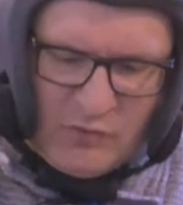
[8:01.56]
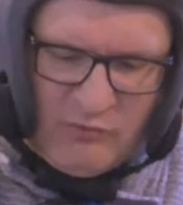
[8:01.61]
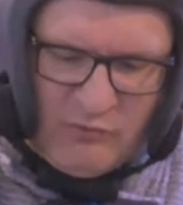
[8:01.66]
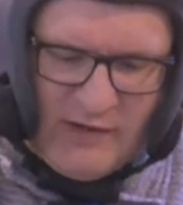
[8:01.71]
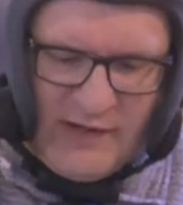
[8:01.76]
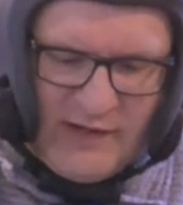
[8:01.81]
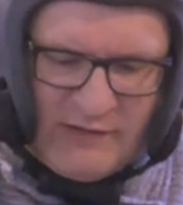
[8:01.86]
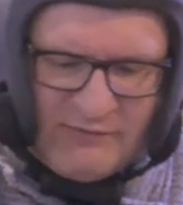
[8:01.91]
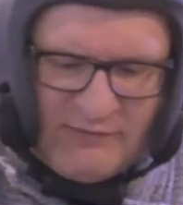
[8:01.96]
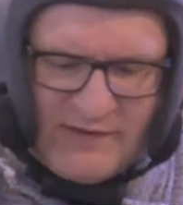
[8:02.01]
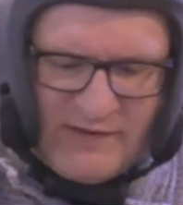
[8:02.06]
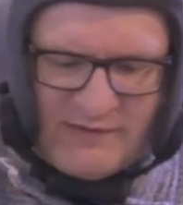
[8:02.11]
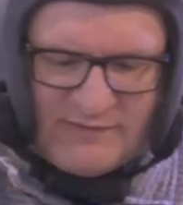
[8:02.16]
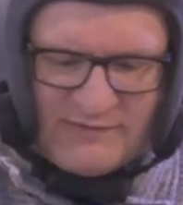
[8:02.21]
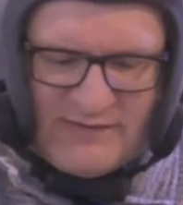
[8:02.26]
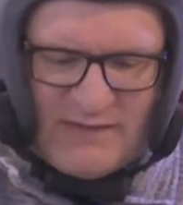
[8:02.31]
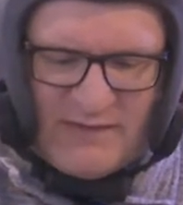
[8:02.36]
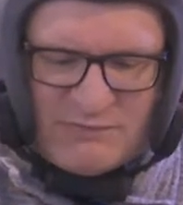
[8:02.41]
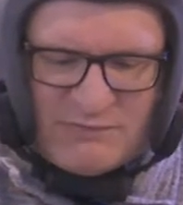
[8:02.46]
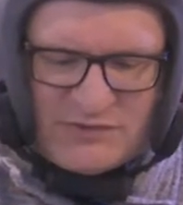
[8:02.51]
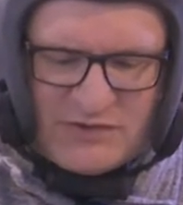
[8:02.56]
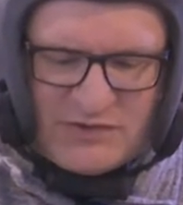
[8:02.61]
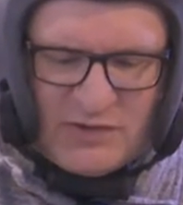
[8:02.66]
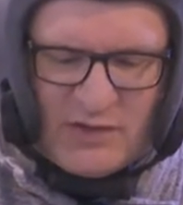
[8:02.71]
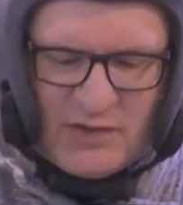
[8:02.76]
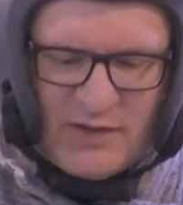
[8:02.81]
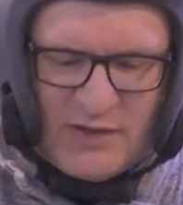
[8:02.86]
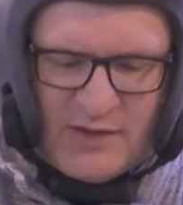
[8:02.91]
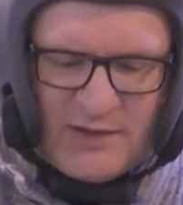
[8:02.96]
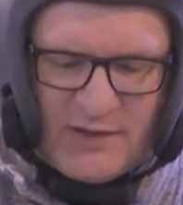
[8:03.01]
grave,
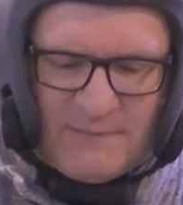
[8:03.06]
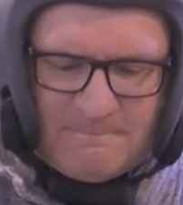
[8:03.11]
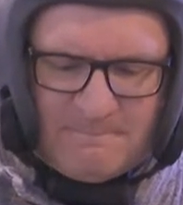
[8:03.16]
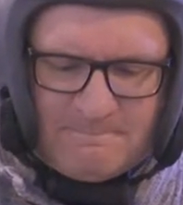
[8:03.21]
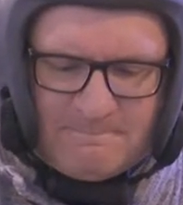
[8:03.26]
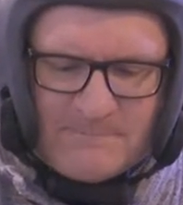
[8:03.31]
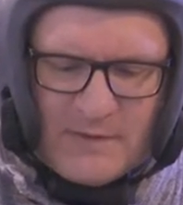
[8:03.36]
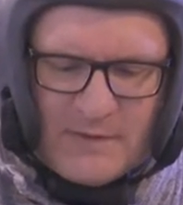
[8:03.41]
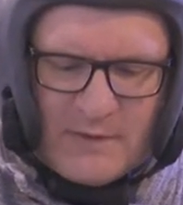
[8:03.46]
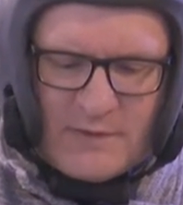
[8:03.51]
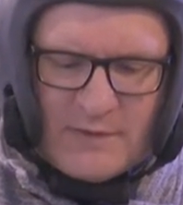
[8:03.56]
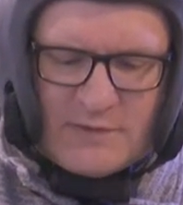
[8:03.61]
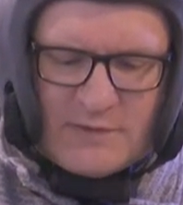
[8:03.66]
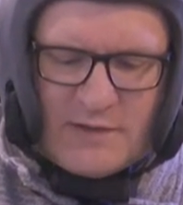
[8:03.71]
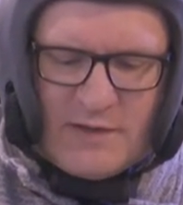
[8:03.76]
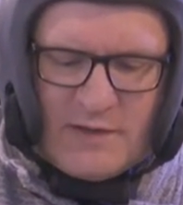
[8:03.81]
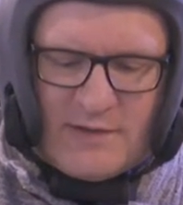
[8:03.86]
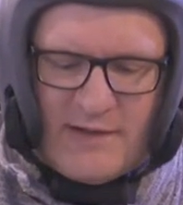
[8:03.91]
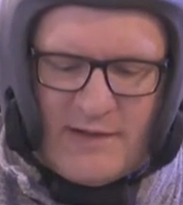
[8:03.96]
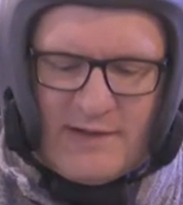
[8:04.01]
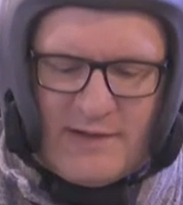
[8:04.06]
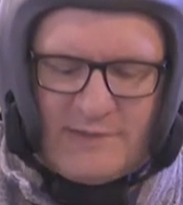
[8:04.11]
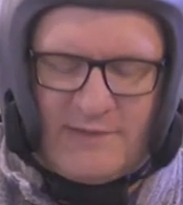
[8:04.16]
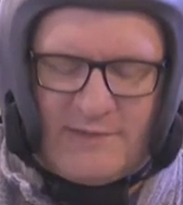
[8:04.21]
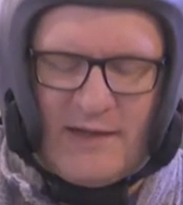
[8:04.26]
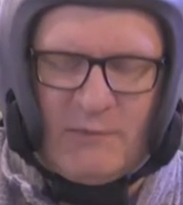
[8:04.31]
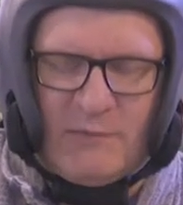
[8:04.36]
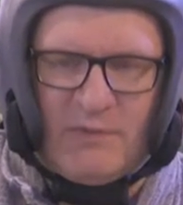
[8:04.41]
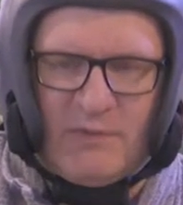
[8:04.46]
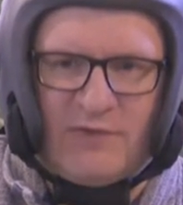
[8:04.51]
exceptionally,
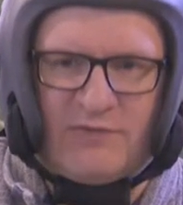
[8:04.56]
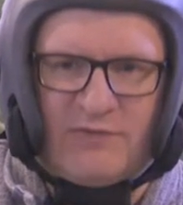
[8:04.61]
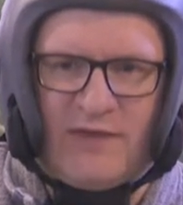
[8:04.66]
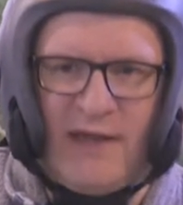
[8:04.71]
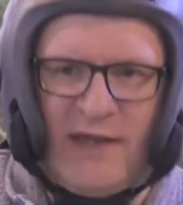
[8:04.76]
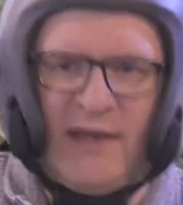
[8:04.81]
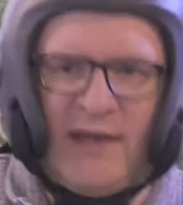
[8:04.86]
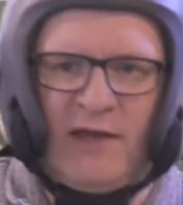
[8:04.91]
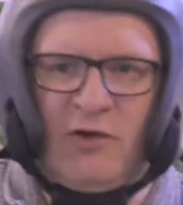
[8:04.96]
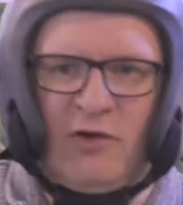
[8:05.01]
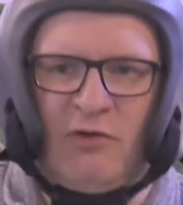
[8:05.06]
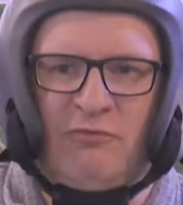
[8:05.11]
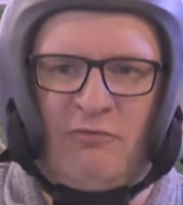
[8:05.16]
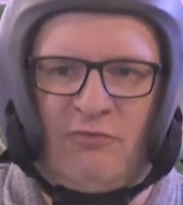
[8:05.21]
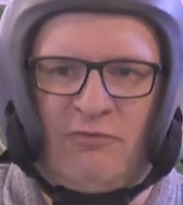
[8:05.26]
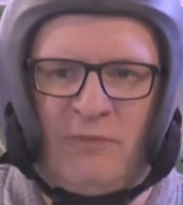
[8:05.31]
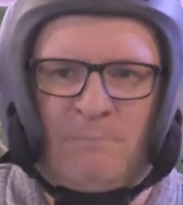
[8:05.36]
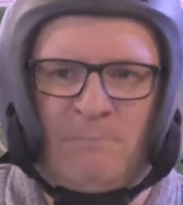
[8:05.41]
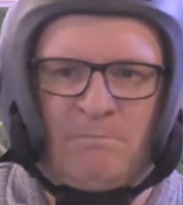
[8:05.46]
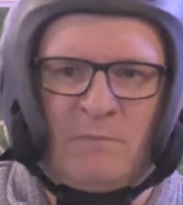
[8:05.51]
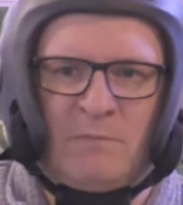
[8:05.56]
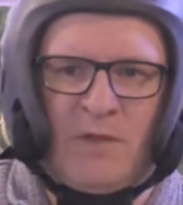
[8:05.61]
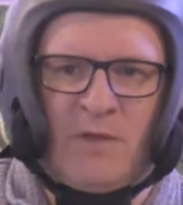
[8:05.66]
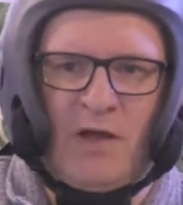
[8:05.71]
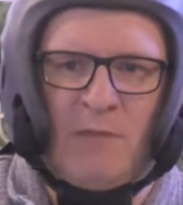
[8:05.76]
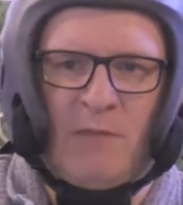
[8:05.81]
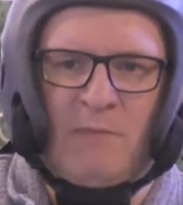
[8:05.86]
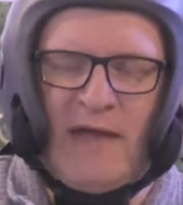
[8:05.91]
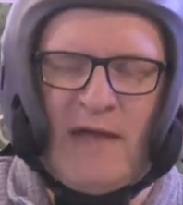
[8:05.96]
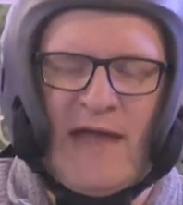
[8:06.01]
Nicodemus, he of
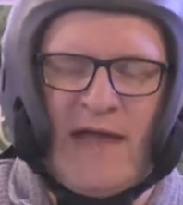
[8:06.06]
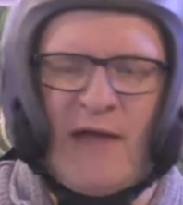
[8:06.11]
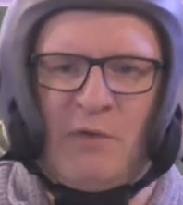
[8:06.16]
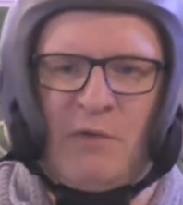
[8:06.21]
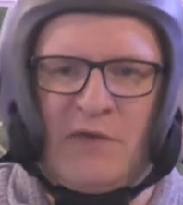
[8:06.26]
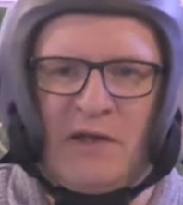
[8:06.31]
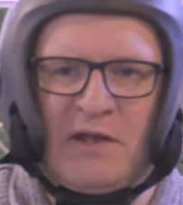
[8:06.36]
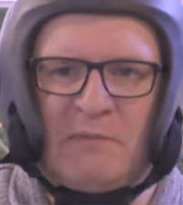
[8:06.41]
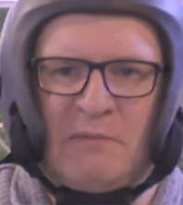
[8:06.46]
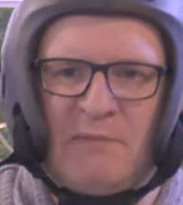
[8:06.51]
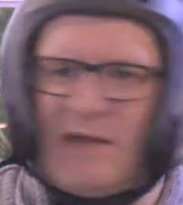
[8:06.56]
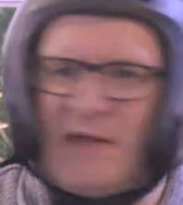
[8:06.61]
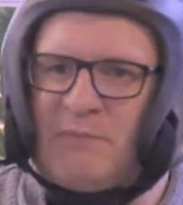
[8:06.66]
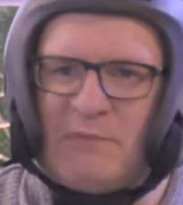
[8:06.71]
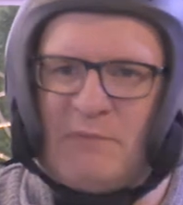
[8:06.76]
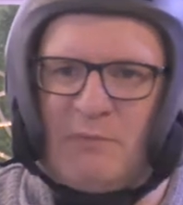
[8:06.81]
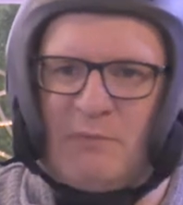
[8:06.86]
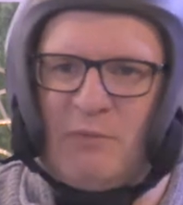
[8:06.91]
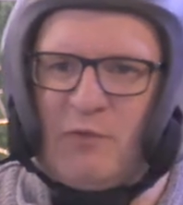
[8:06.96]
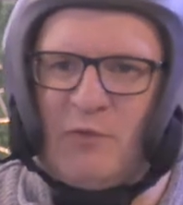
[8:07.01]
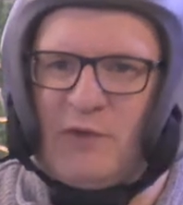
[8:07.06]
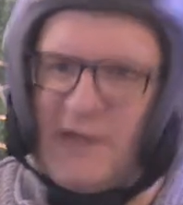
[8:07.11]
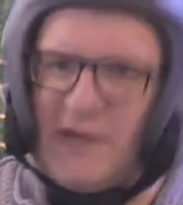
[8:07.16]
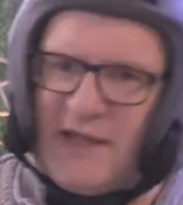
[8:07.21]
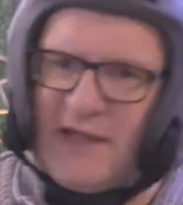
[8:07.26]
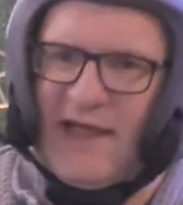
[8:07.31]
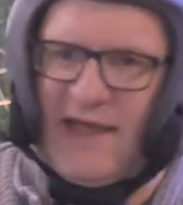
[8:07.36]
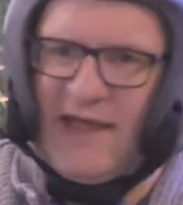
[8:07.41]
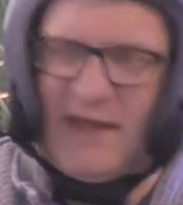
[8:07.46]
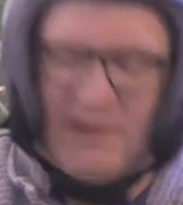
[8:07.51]
how can a man be born
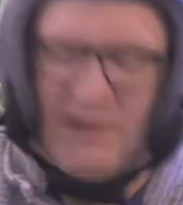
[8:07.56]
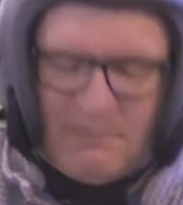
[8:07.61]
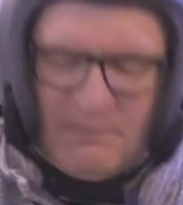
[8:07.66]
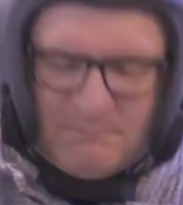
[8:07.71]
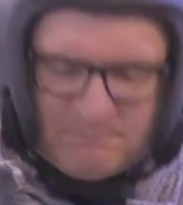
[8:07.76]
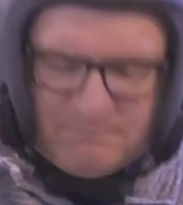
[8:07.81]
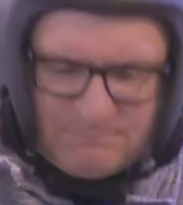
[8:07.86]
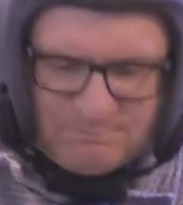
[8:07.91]
again,